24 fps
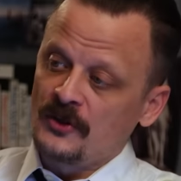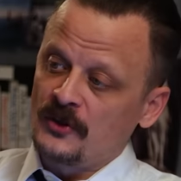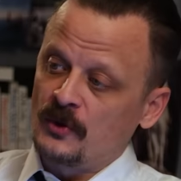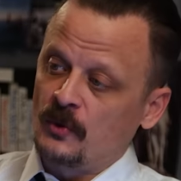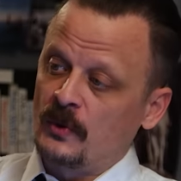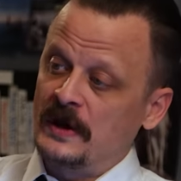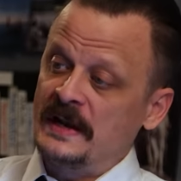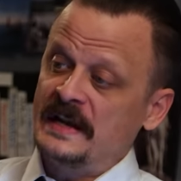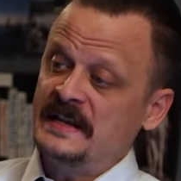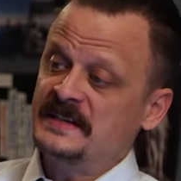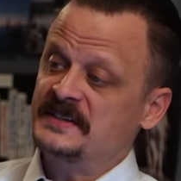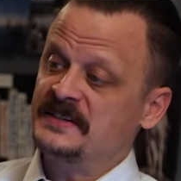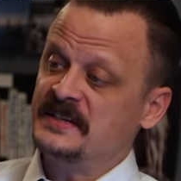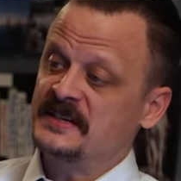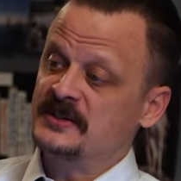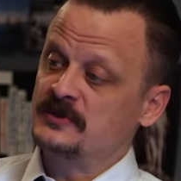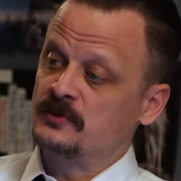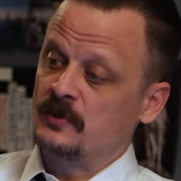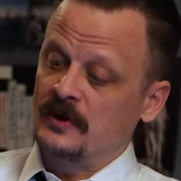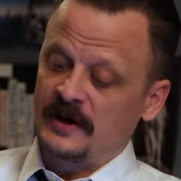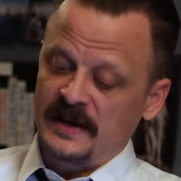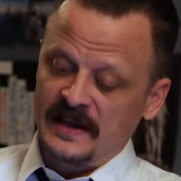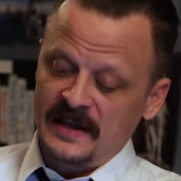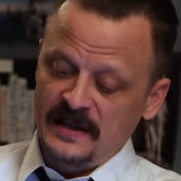The
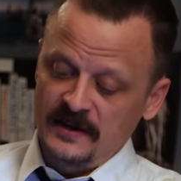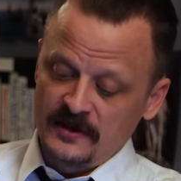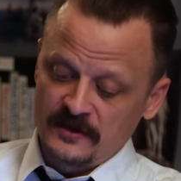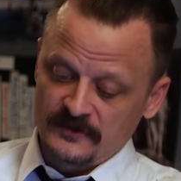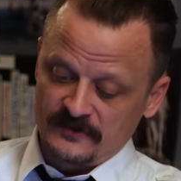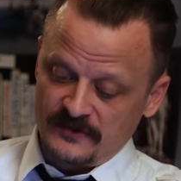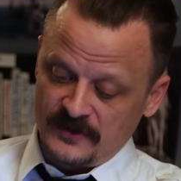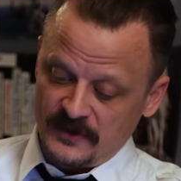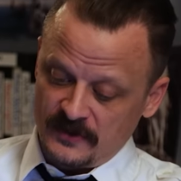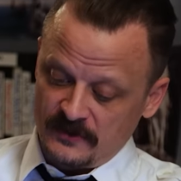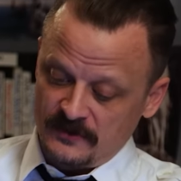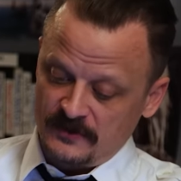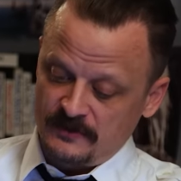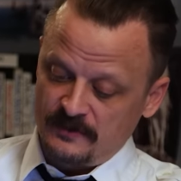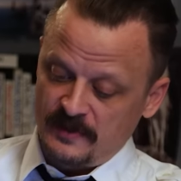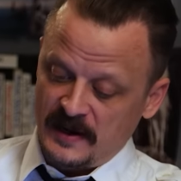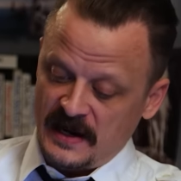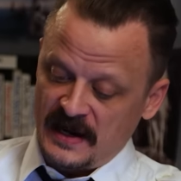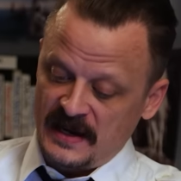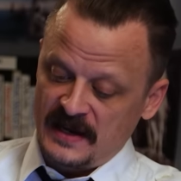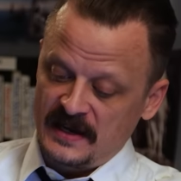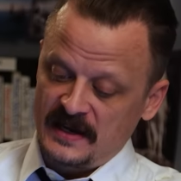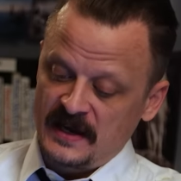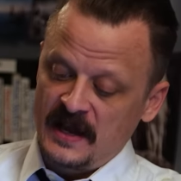witnesses were interviewed
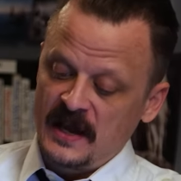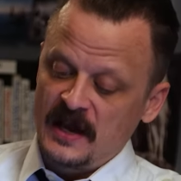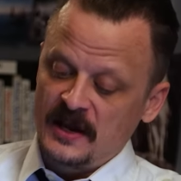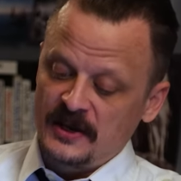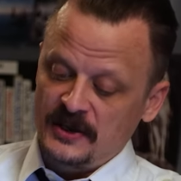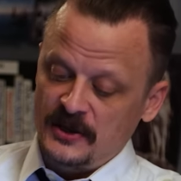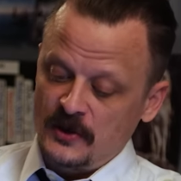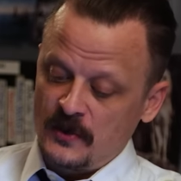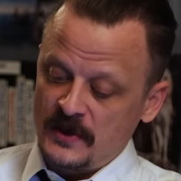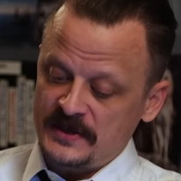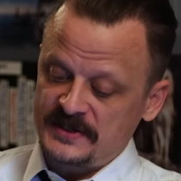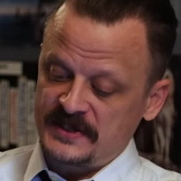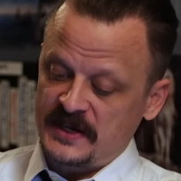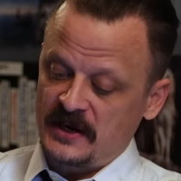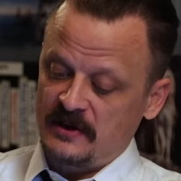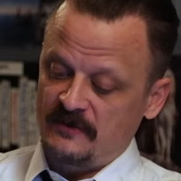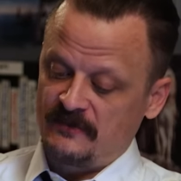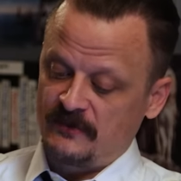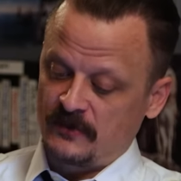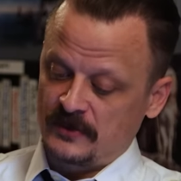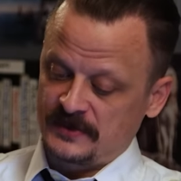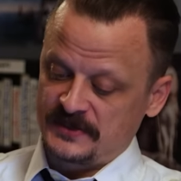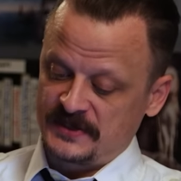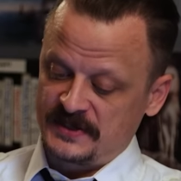by U.S.
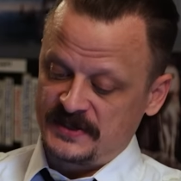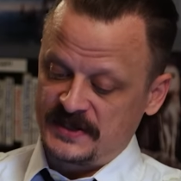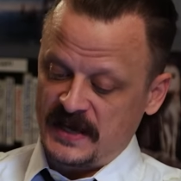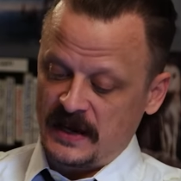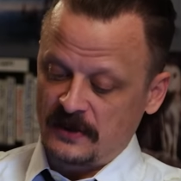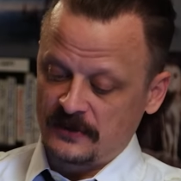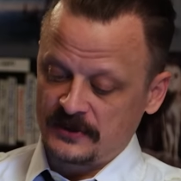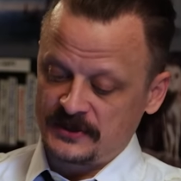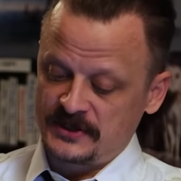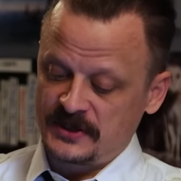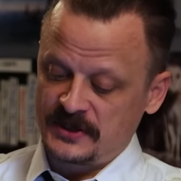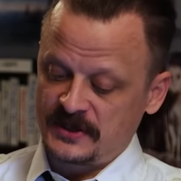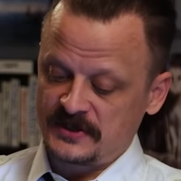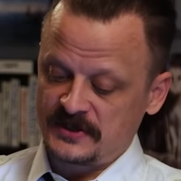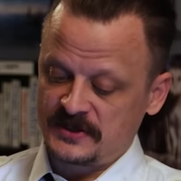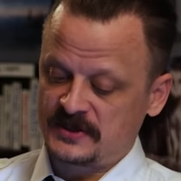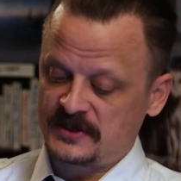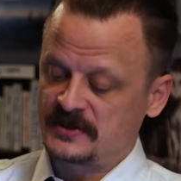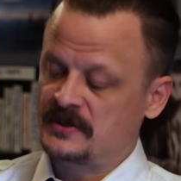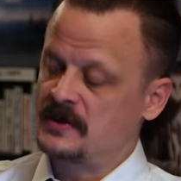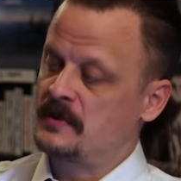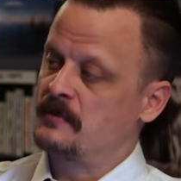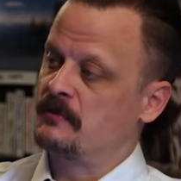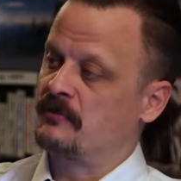Air Force
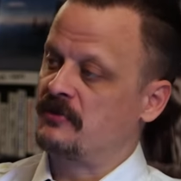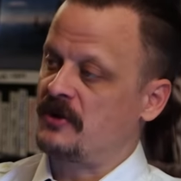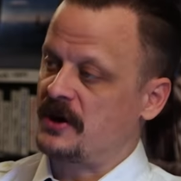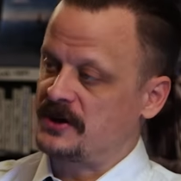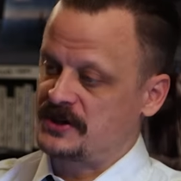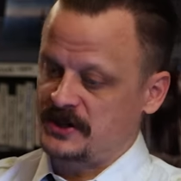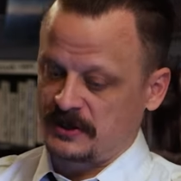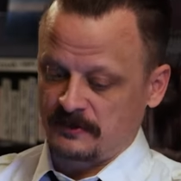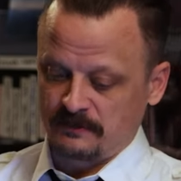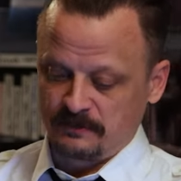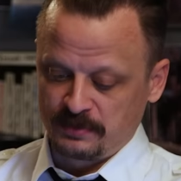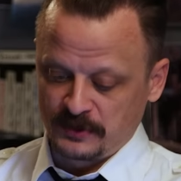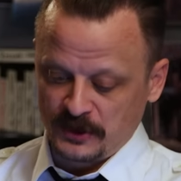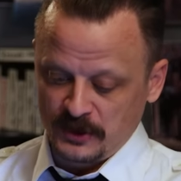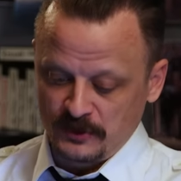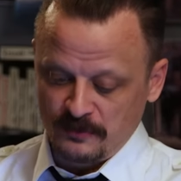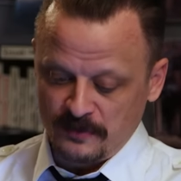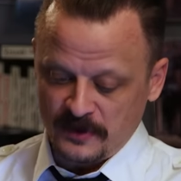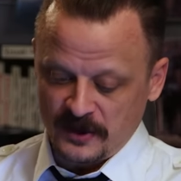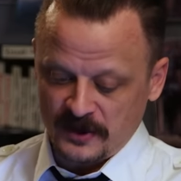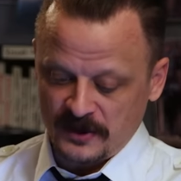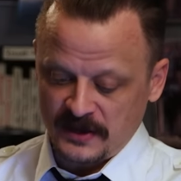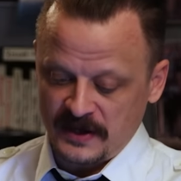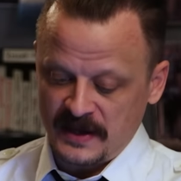Intelligence, Project Blue
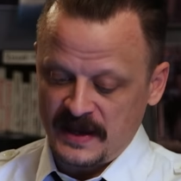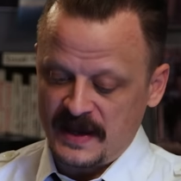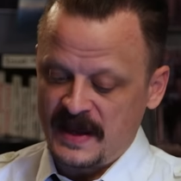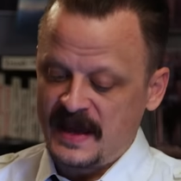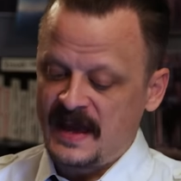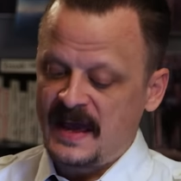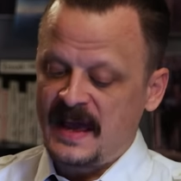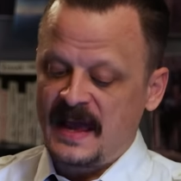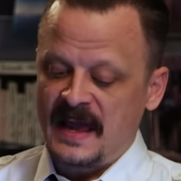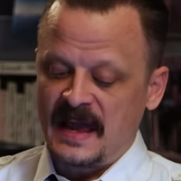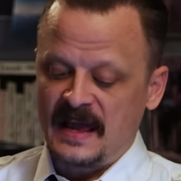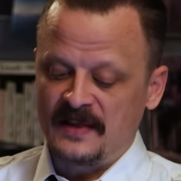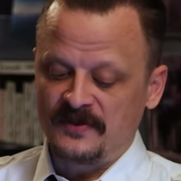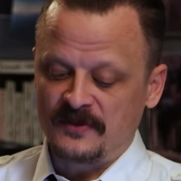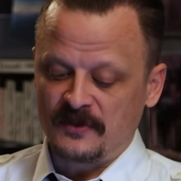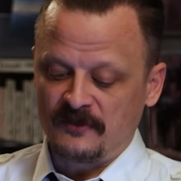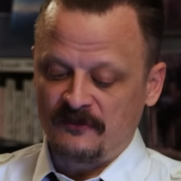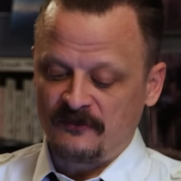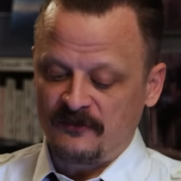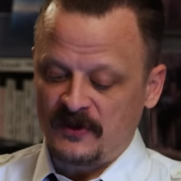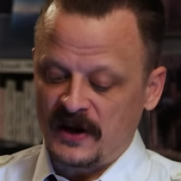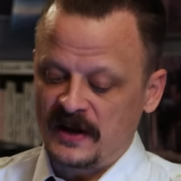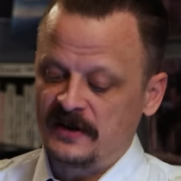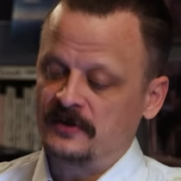Book, and the
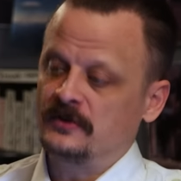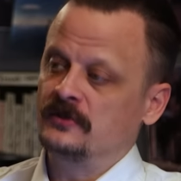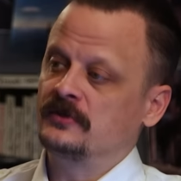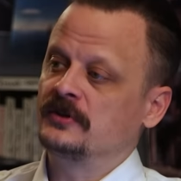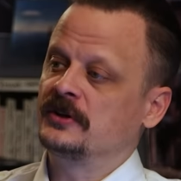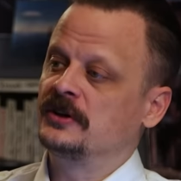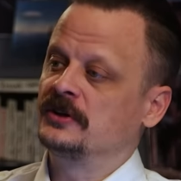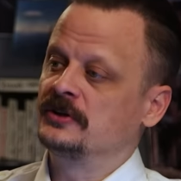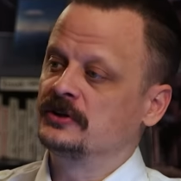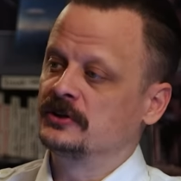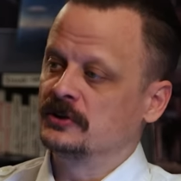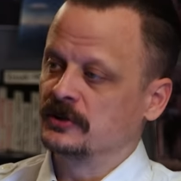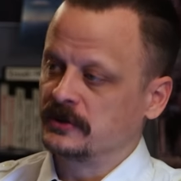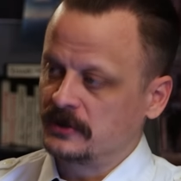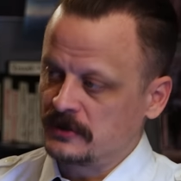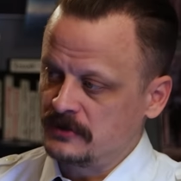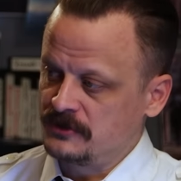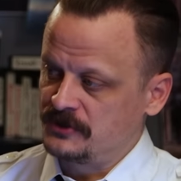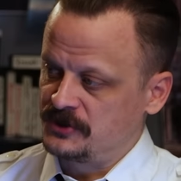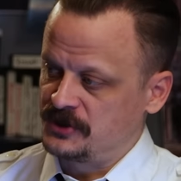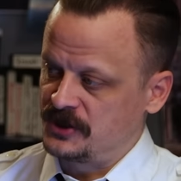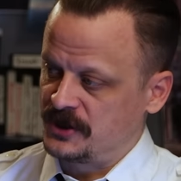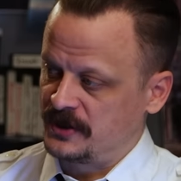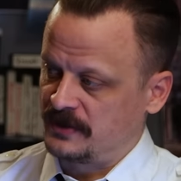final
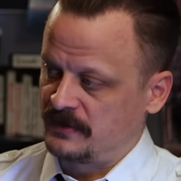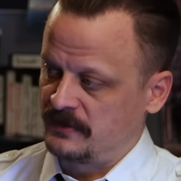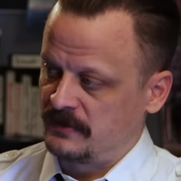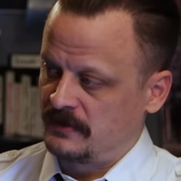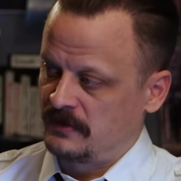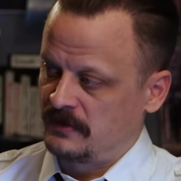conclusion,